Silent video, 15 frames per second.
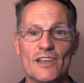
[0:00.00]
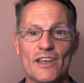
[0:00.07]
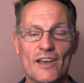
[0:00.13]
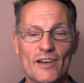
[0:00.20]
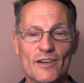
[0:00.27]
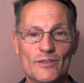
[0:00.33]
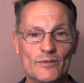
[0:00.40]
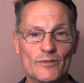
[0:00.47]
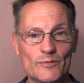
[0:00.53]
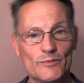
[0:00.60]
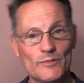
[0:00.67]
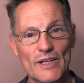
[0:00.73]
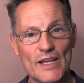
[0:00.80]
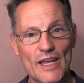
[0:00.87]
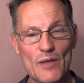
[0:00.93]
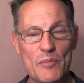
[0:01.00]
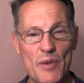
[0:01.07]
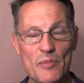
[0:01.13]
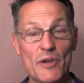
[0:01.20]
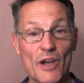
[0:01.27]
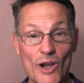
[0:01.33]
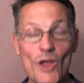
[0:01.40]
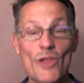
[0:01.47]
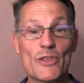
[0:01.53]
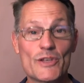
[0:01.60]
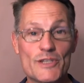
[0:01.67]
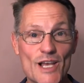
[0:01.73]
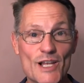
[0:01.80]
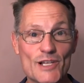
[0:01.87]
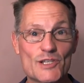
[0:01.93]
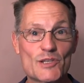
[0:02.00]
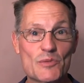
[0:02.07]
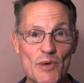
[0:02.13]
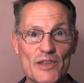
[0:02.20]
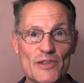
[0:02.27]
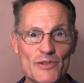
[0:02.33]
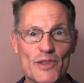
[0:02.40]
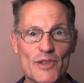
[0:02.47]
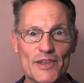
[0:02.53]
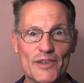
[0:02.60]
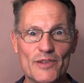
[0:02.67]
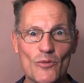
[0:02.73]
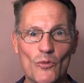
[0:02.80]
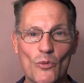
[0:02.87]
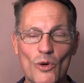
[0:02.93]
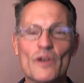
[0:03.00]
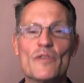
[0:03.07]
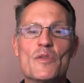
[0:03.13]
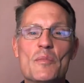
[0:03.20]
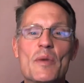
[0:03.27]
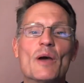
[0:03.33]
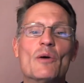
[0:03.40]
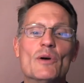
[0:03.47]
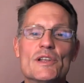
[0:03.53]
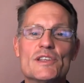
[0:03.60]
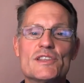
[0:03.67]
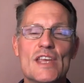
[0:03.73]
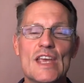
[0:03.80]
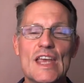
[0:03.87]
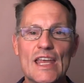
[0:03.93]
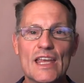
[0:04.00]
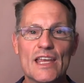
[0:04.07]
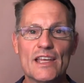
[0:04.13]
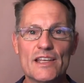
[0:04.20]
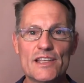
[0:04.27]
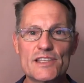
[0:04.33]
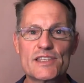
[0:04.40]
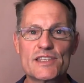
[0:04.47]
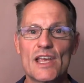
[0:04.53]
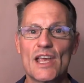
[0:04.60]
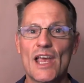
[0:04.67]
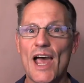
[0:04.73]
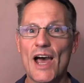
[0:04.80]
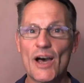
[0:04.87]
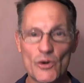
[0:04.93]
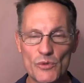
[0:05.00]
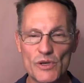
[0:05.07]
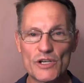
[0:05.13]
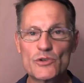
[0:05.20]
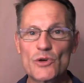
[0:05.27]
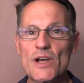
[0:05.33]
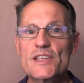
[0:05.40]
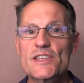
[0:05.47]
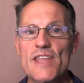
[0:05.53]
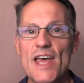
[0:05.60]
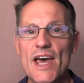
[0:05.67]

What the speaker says: and maybe not all the challenges, but that one of the big ones is how do we address that?